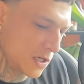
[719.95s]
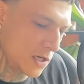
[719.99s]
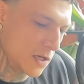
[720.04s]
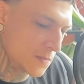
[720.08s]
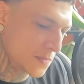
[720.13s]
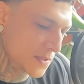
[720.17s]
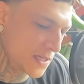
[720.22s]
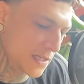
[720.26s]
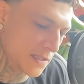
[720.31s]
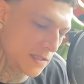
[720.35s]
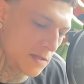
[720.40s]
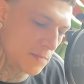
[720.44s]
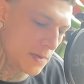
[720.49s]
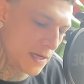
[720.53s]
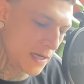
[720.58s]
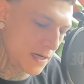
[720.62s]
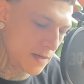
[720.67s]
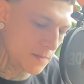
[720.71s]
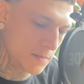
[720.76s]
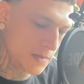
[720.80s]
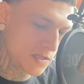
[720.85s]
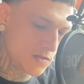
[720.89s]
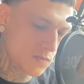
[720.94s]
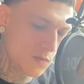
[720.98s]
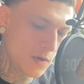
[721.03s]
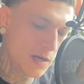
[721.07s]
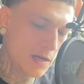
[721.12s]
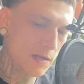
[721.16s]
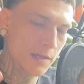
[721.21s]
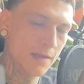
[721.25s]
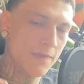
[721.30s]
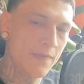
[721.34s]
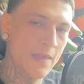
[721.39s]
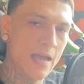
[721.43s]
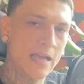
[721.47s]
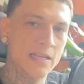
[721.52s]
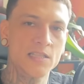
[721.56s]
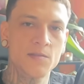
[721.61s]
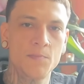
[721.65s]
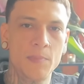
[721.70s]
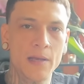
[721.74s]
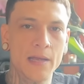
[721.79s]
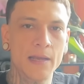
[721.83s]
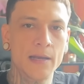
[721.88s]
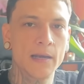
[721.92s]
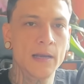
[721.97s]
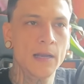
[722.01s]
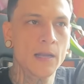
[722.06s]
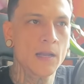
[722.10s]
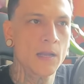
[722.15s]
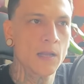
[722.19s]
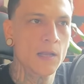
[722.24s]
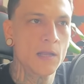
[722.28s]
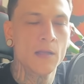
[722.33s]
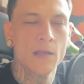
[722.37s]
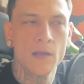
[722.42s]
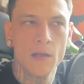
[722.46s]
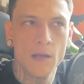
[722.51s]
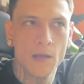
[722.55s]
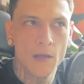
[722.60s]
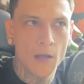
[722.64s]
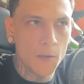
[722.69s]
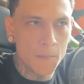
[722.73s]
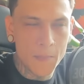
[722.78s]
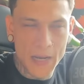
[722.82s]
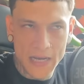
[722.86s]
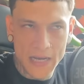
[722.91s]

Cups at the bottom as well, and that's been a